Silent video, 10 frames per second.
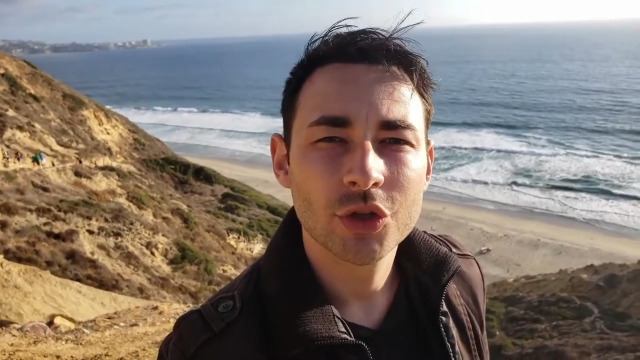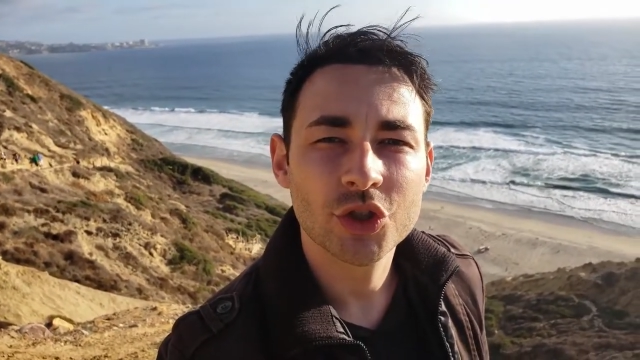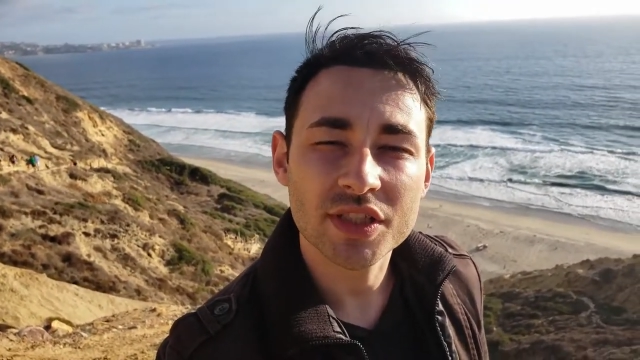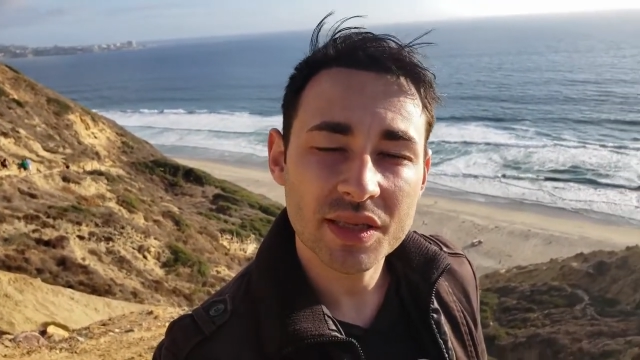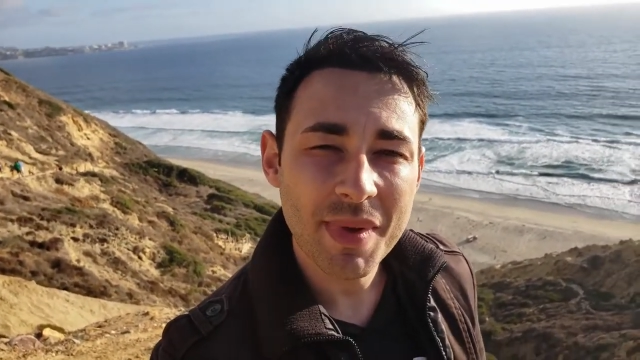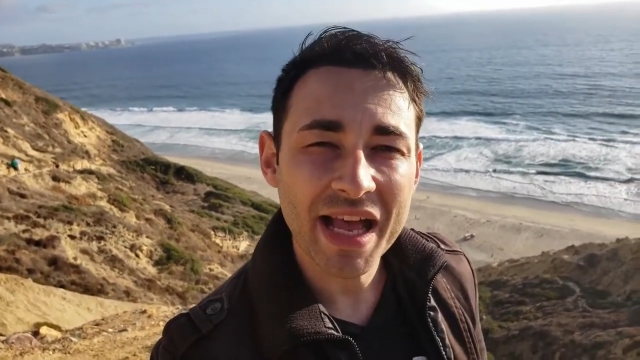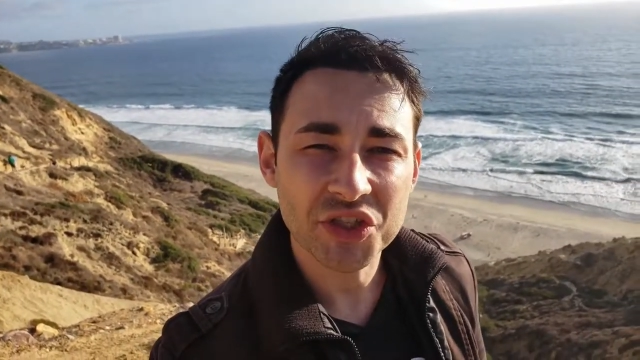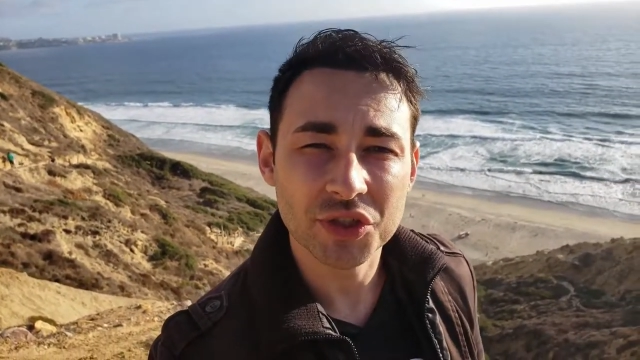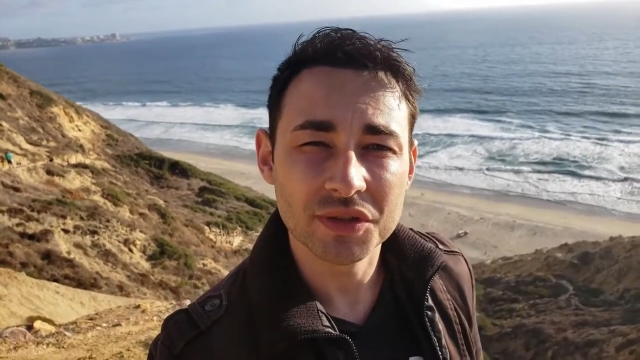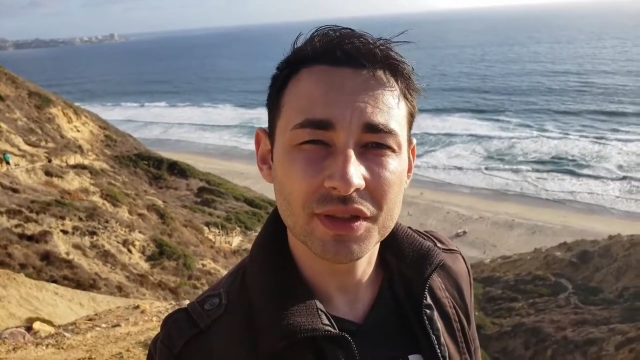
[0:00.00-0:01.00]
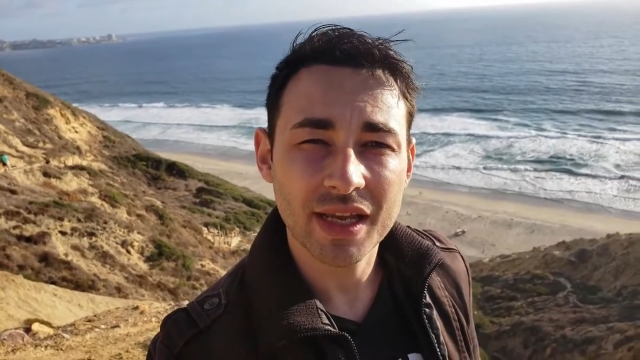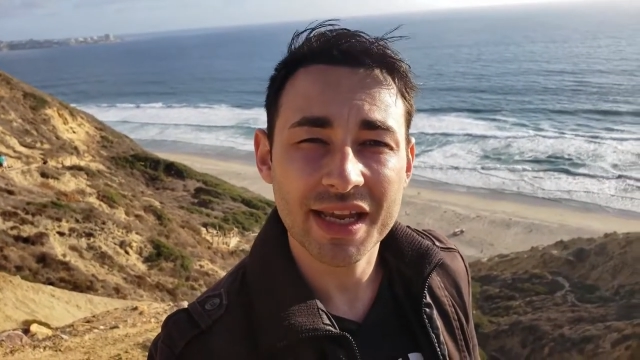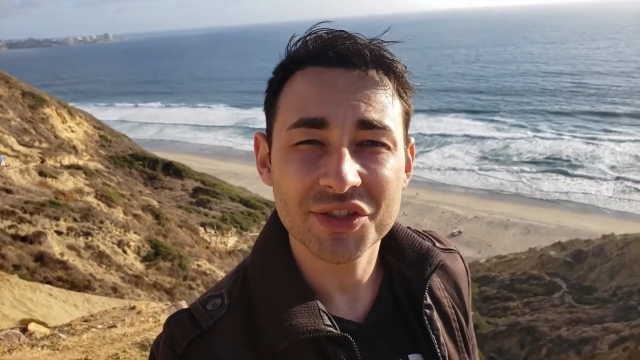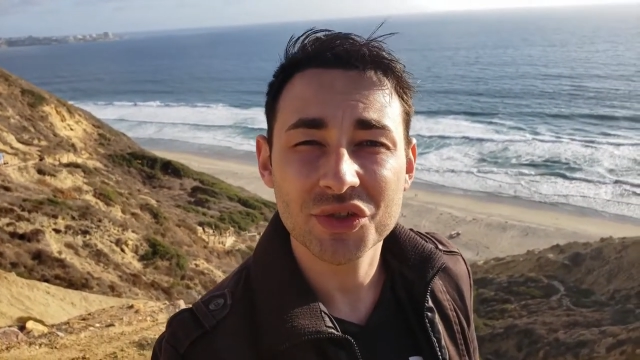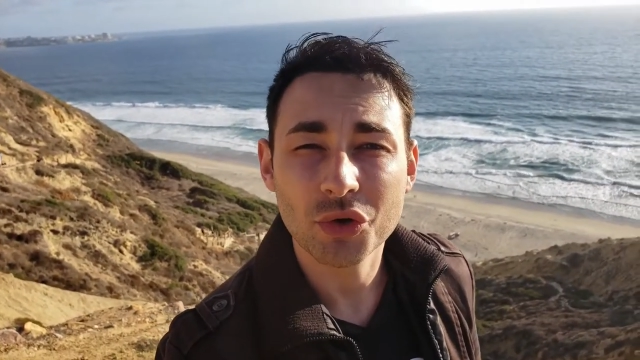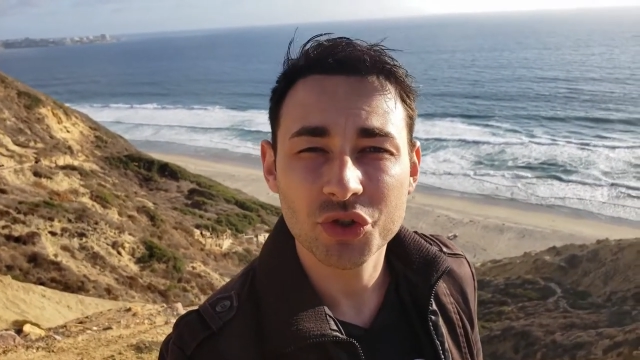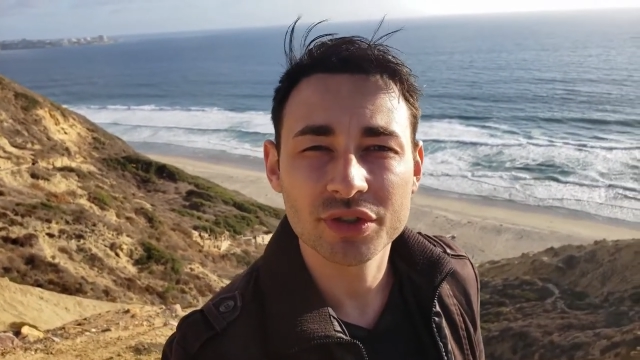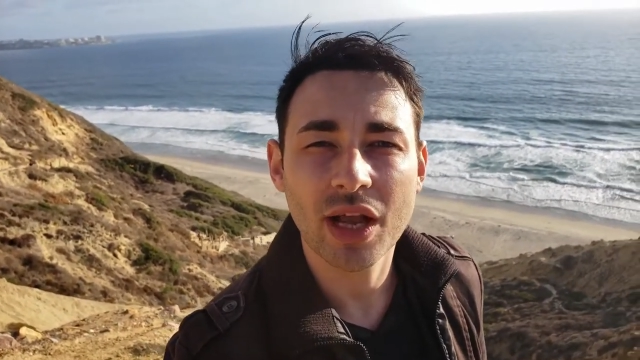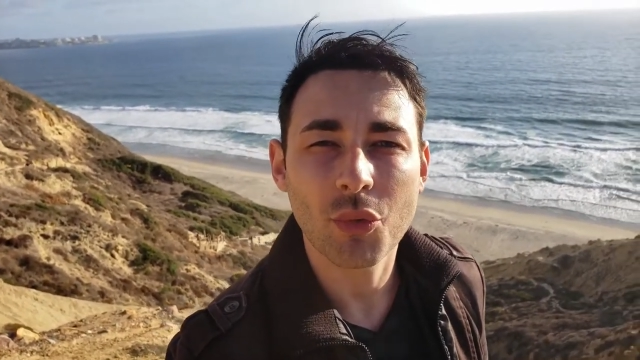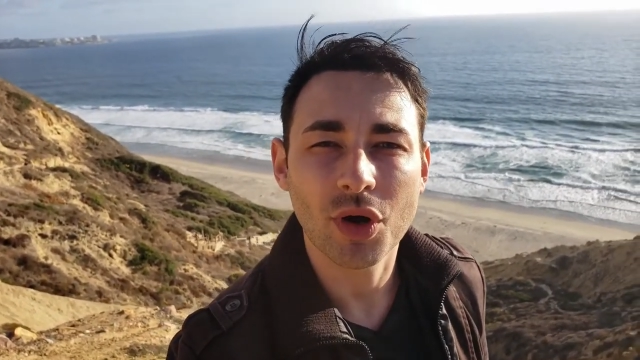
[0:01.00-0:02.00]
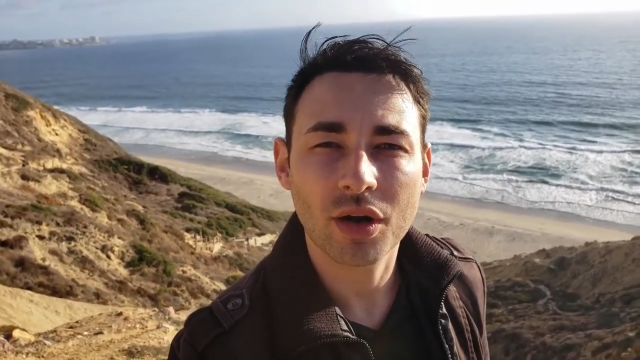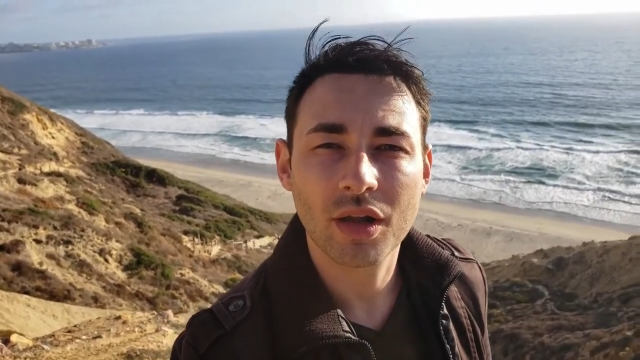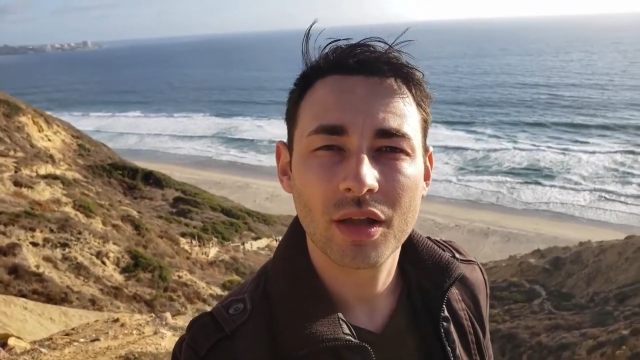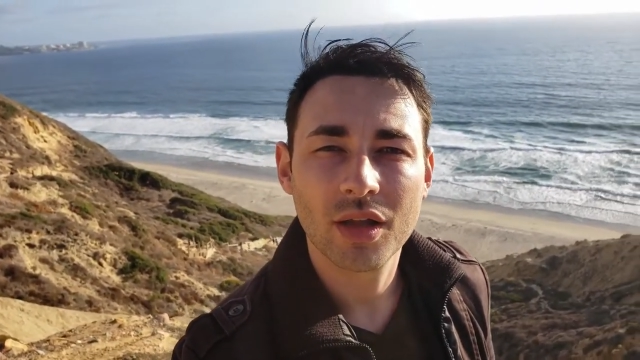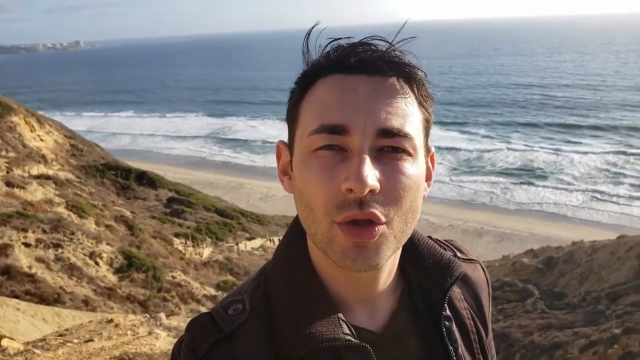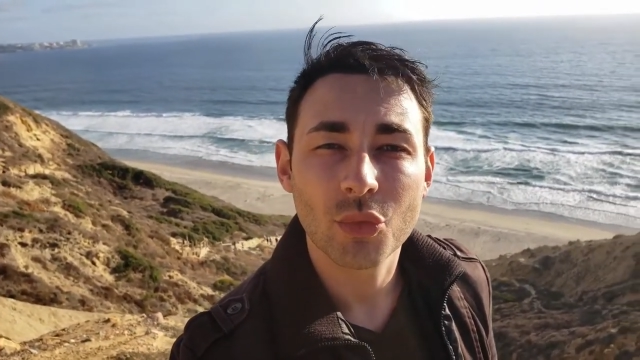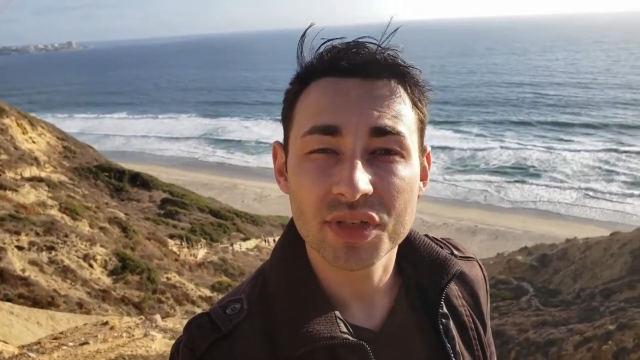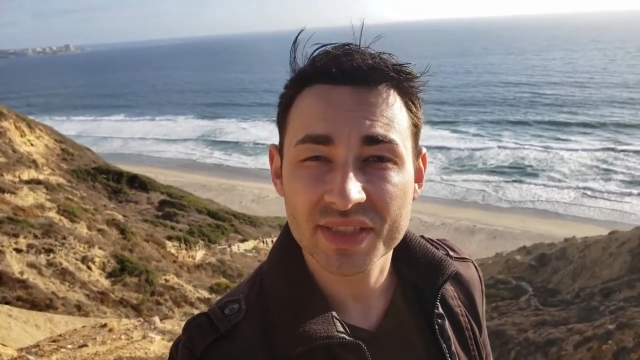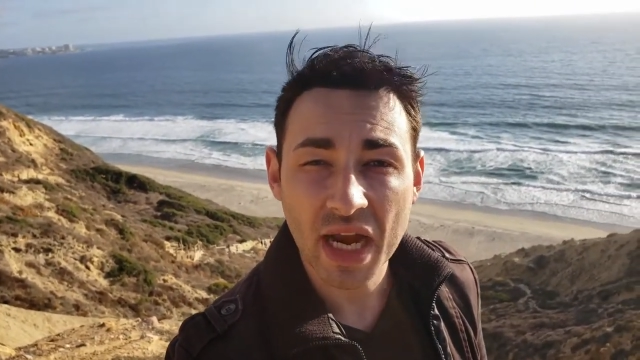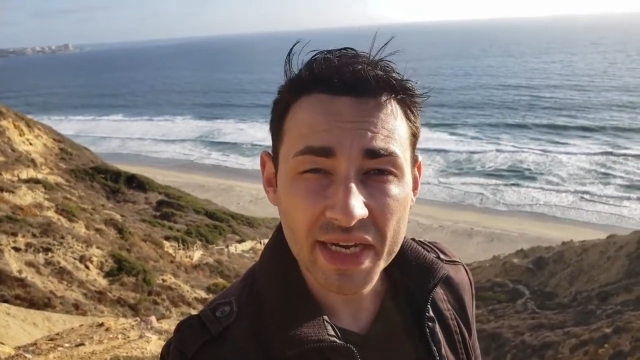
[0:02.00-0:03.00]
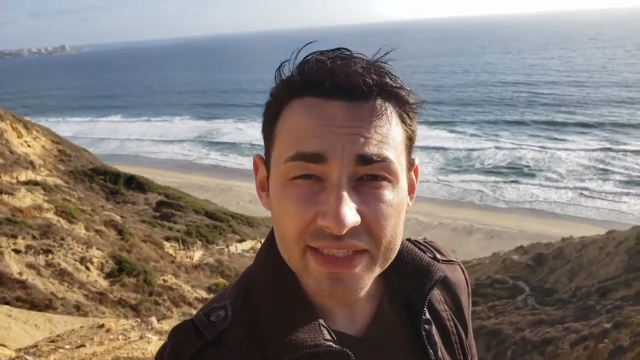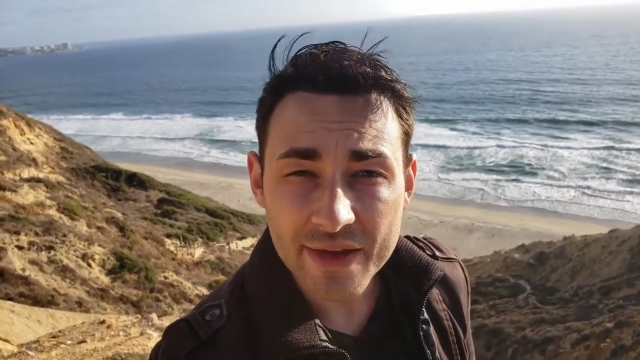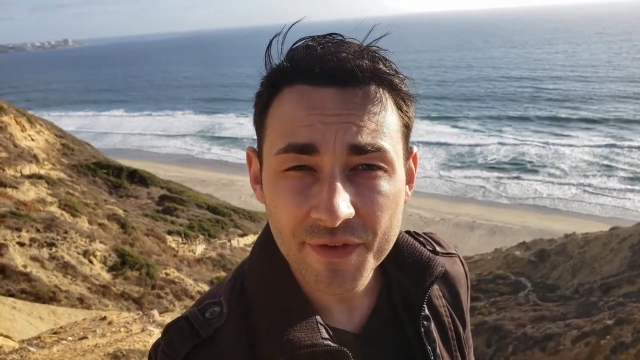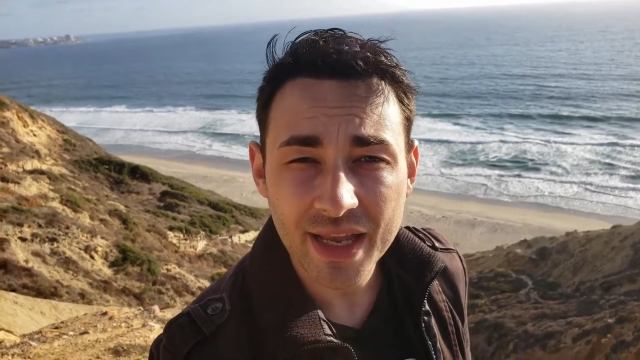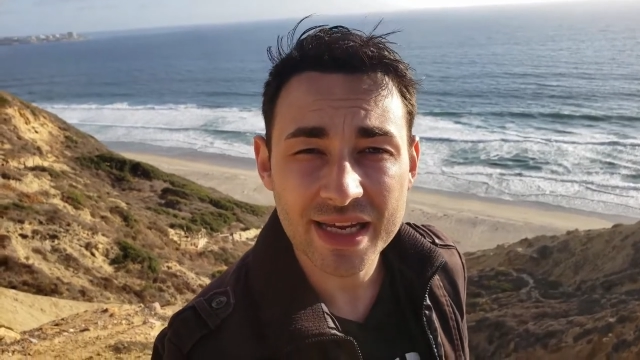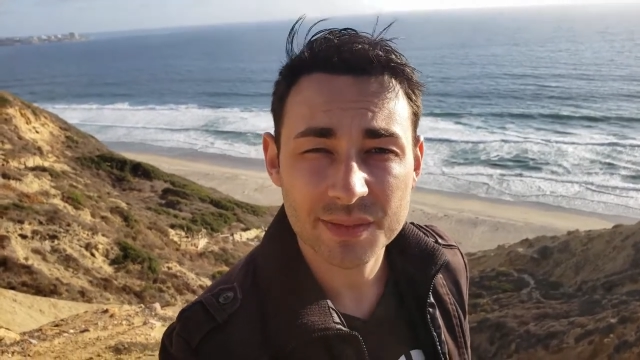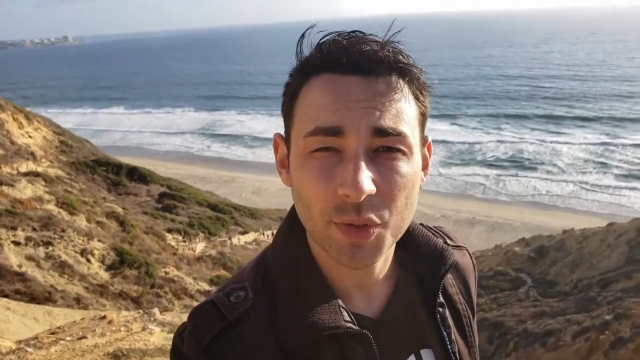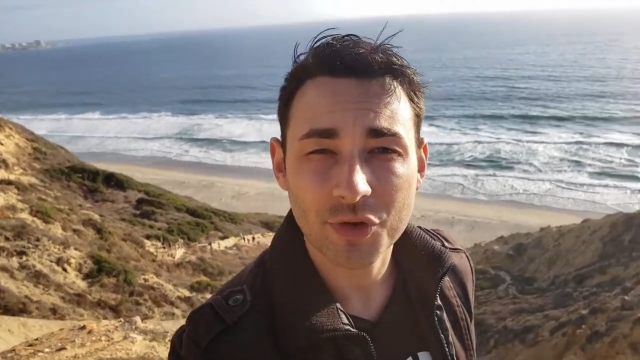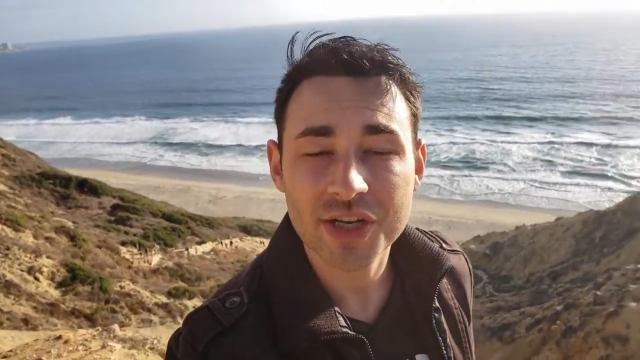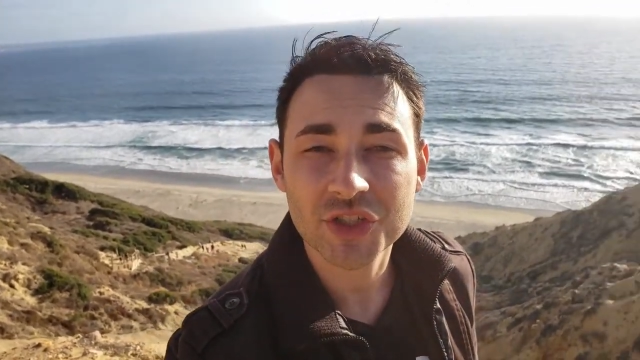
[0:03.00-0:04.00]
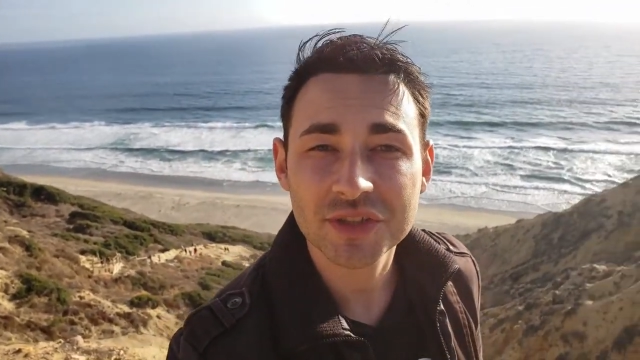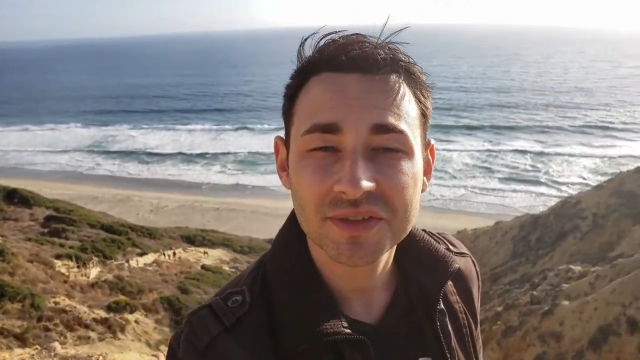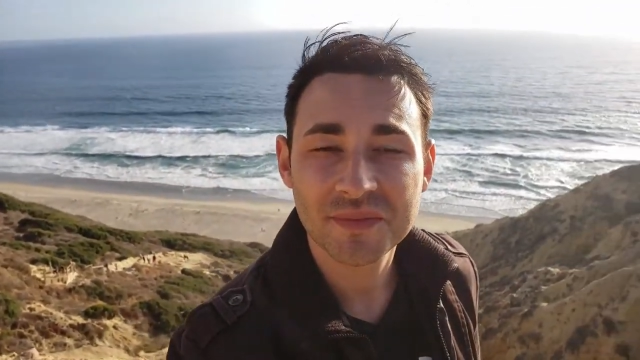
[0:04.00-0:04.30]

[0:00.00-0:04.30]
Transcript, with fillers: Just imagine a social network where scientific exploration